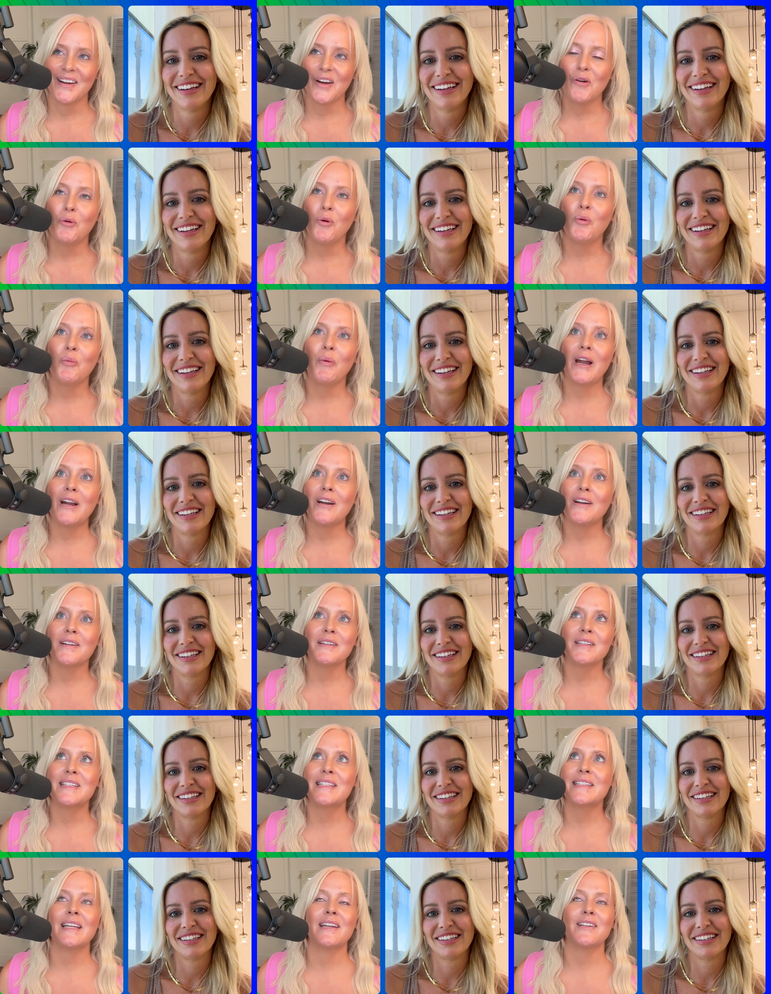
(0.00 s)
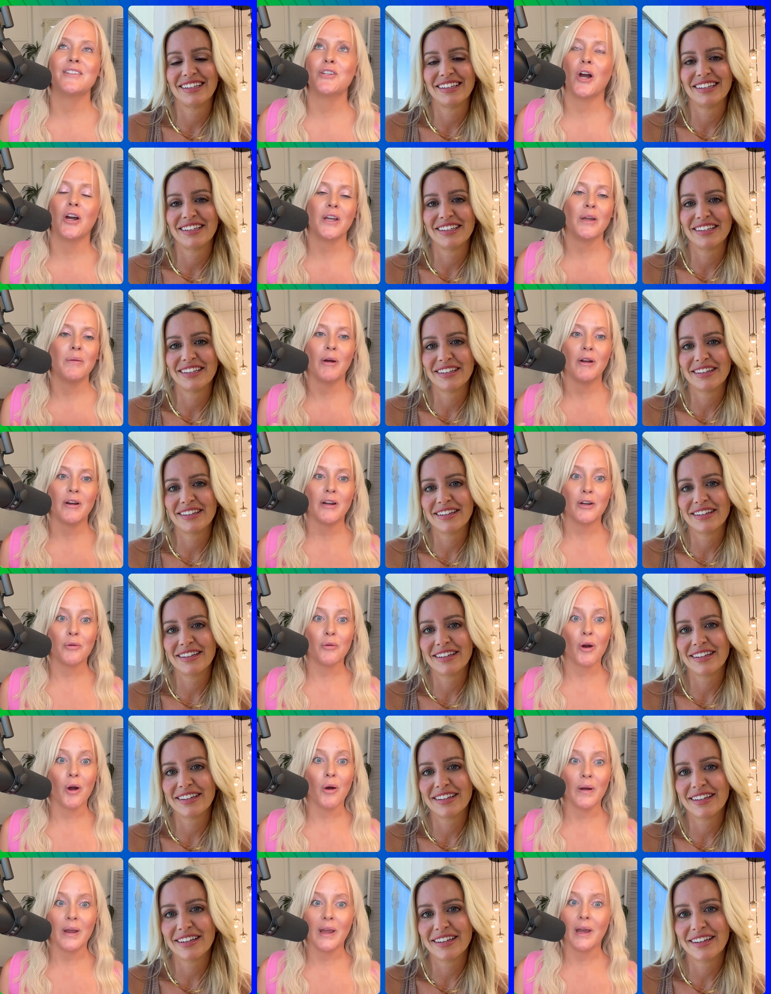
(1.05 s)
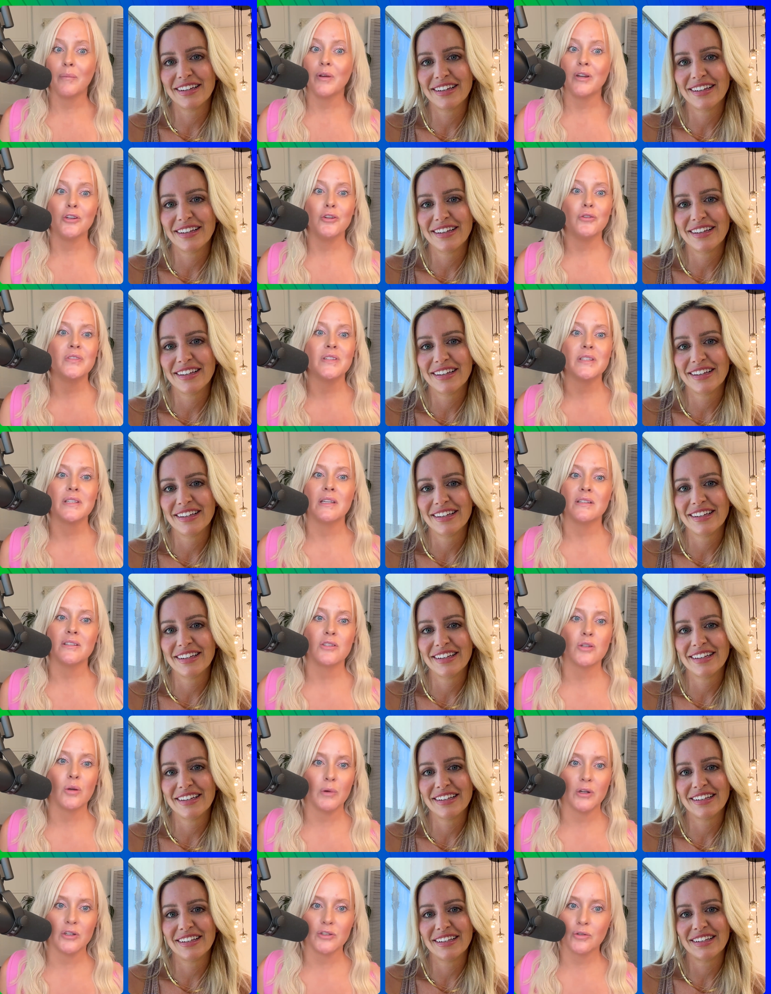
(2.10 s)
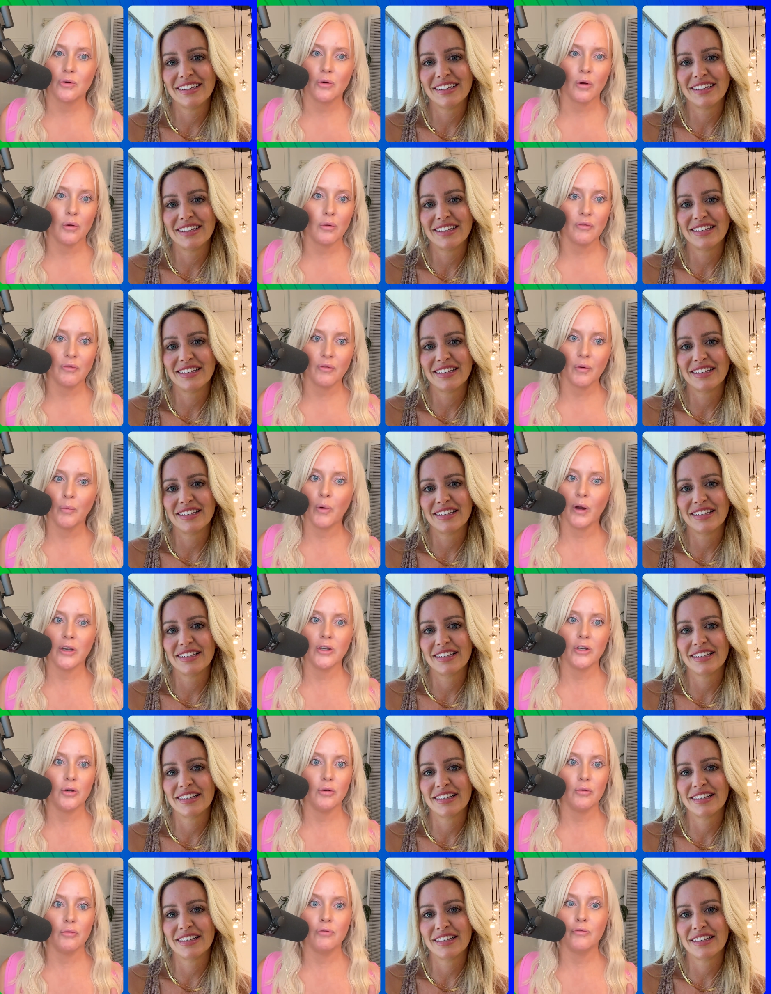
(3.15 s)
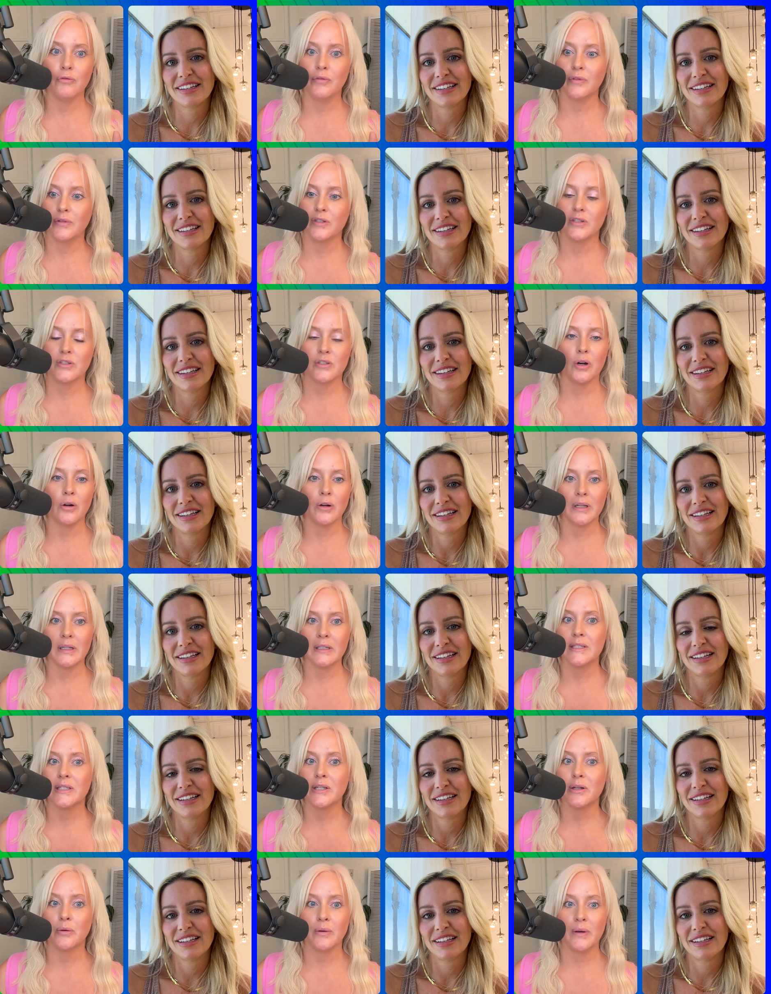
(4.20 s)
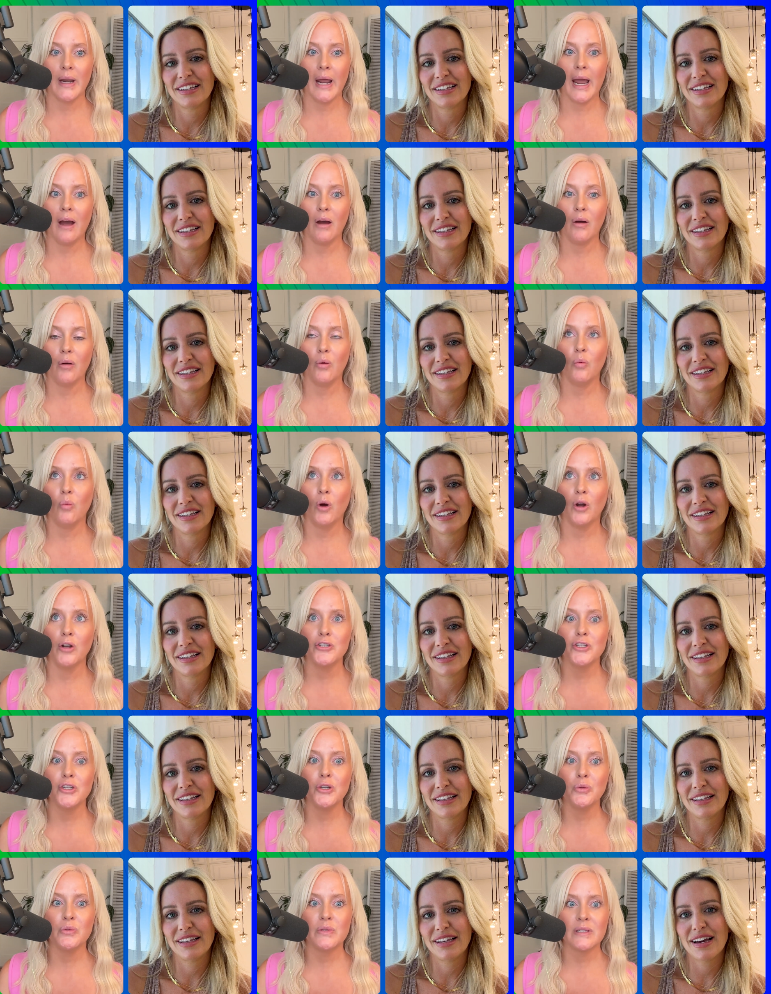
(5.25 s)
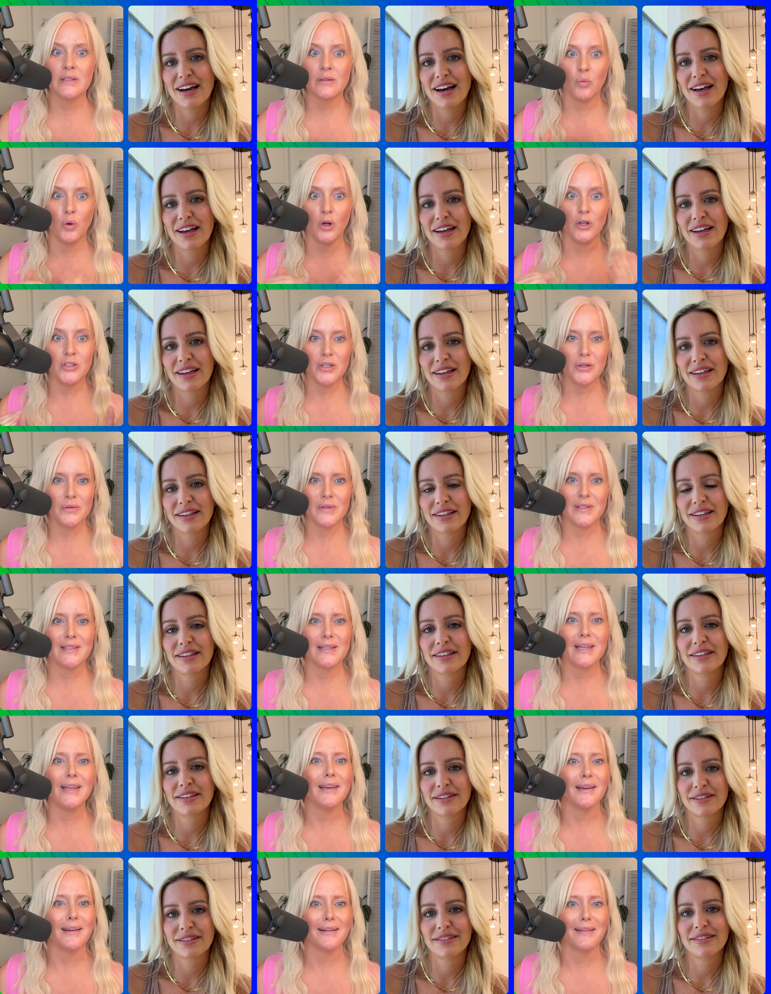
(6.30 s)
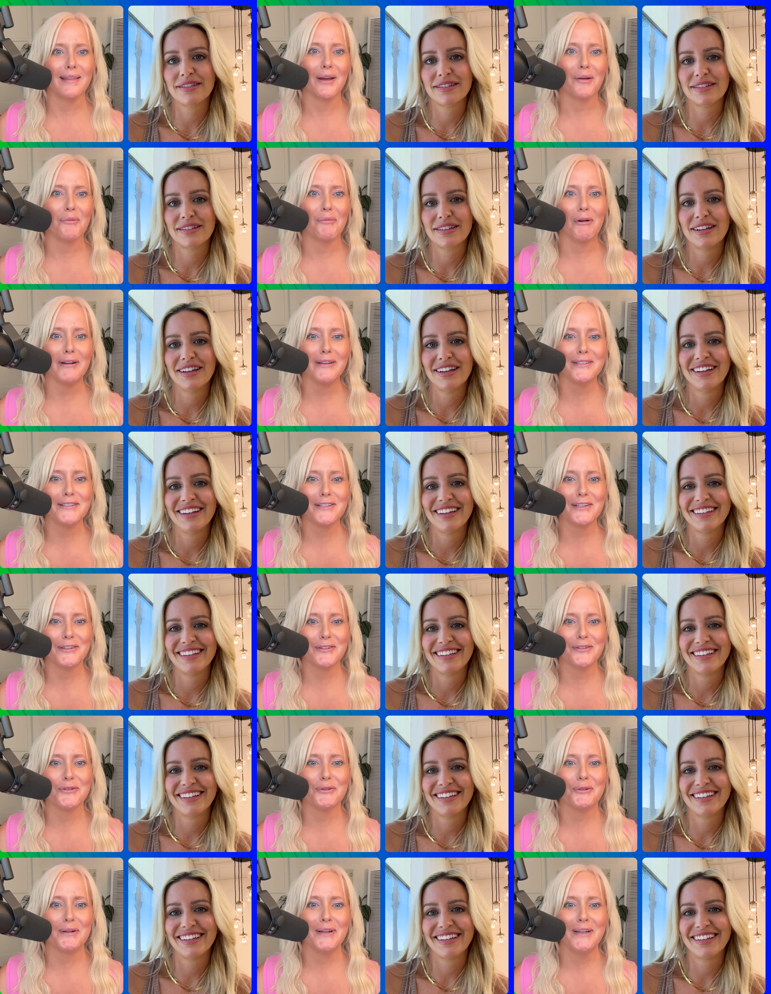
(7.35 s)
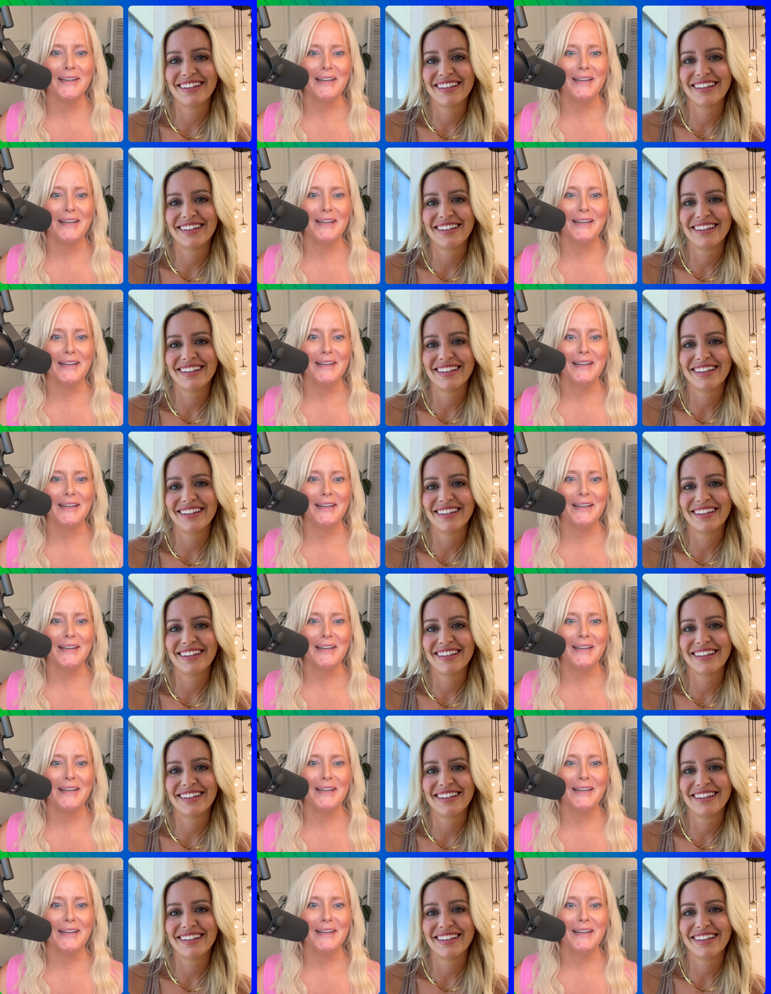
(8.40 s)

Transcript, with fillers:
Speaker 1: Well, we're talking about it growing. I mean, you've seen so much growth from when you've started till now. What do you yeah. what do you see? Like, what do you